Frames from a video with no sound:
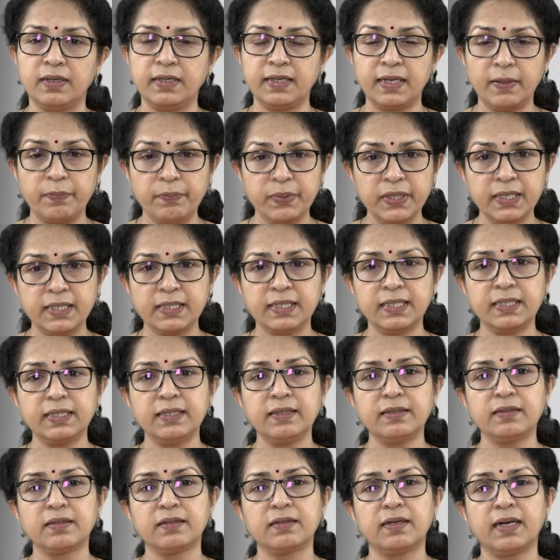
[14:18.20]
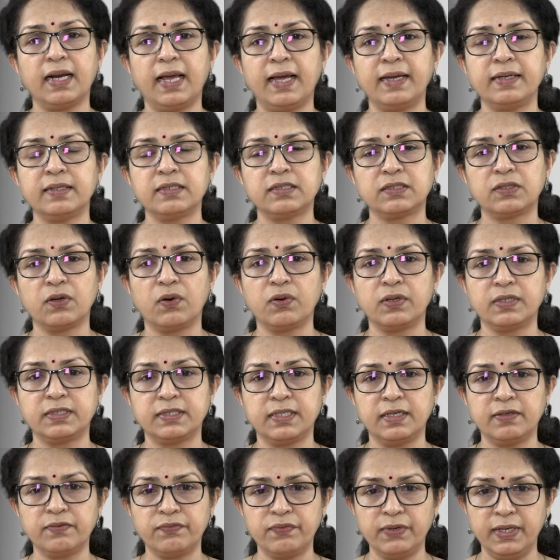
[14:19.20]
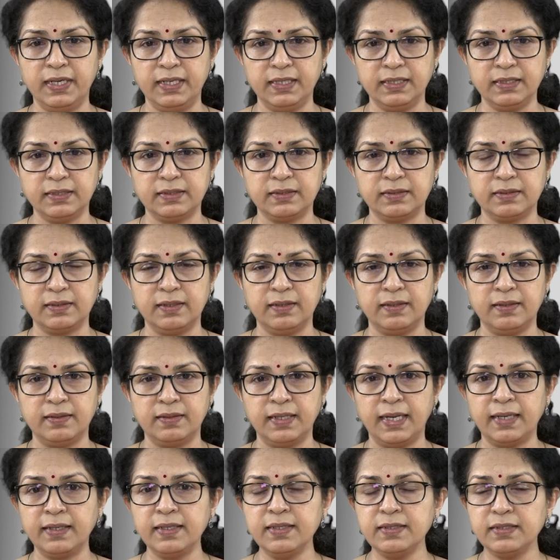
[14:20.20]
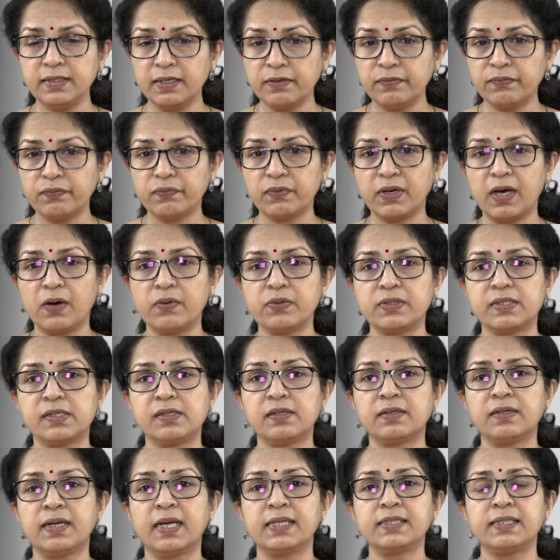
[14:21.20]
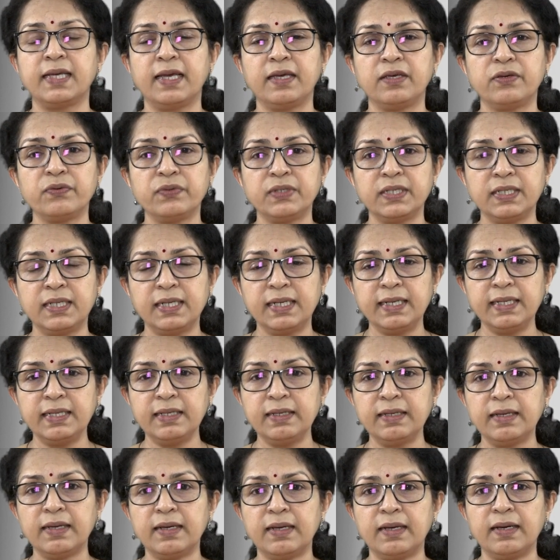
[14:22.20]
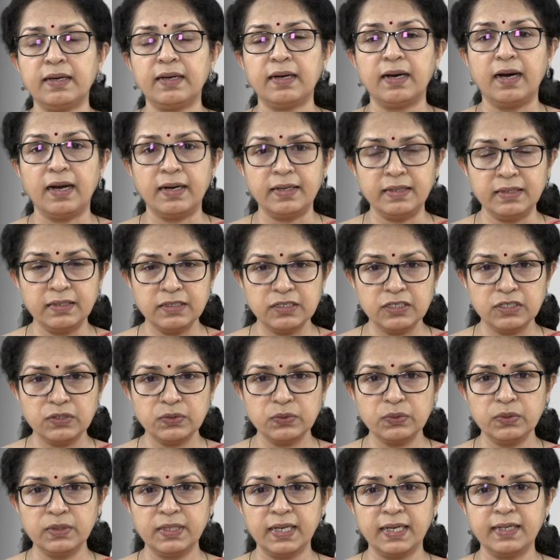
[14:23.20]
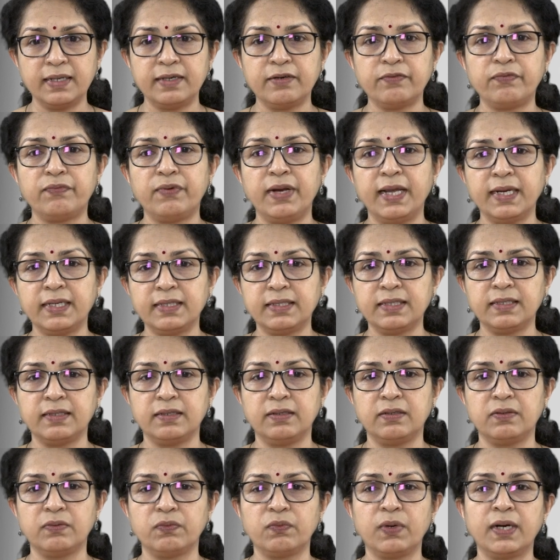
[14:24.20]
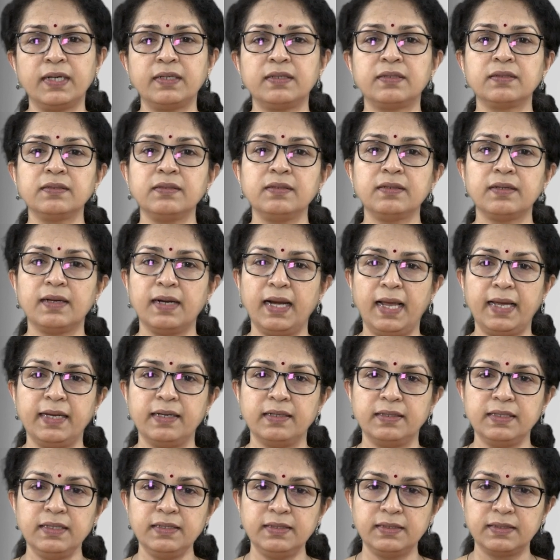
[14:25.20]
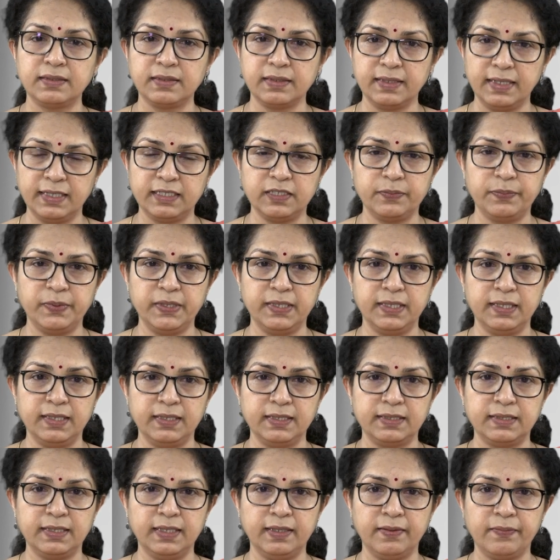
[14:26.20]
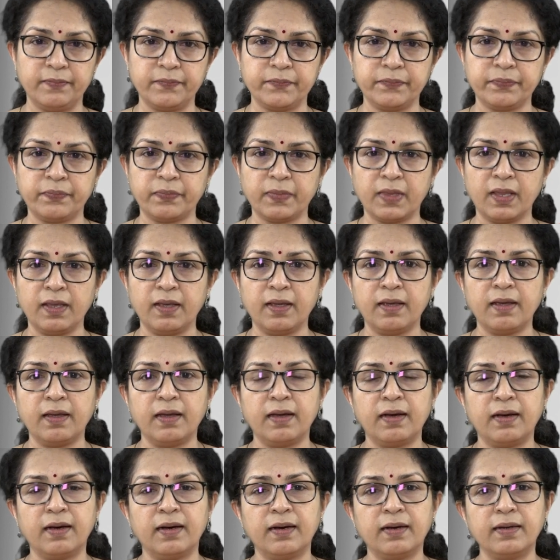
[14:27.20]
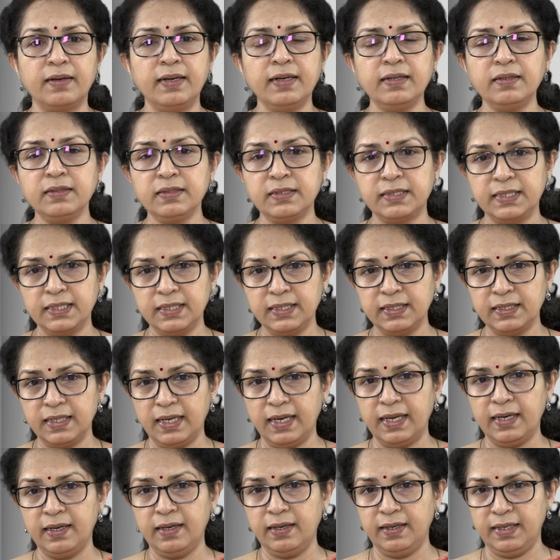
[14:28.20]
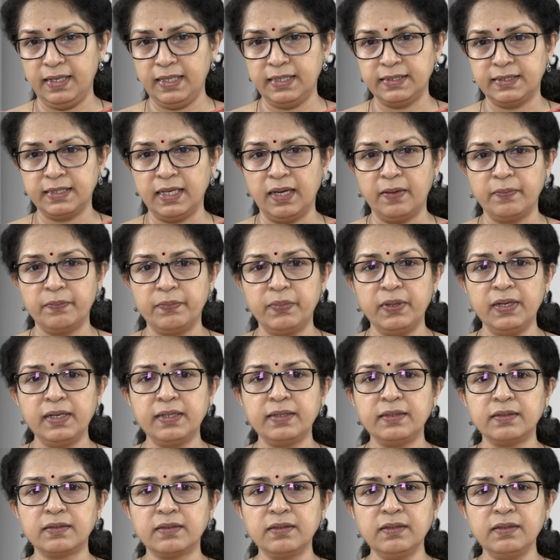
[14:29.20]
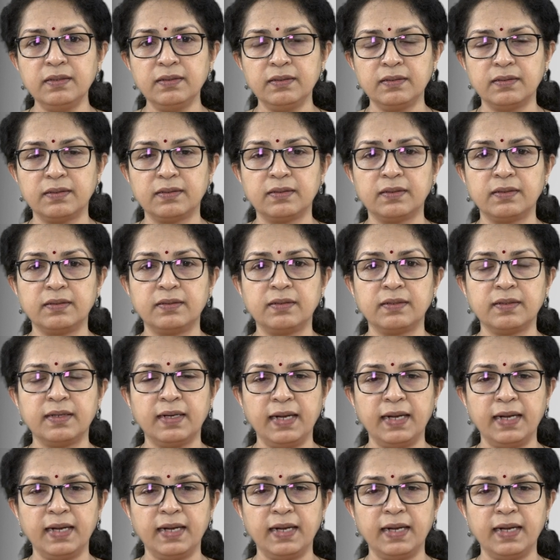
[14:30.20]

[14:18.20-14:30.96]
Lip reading: depicting the client's thoughts and feelings. That is, if counselor has accurately understood and reflected what the client is experiencing. Let us see an example here. The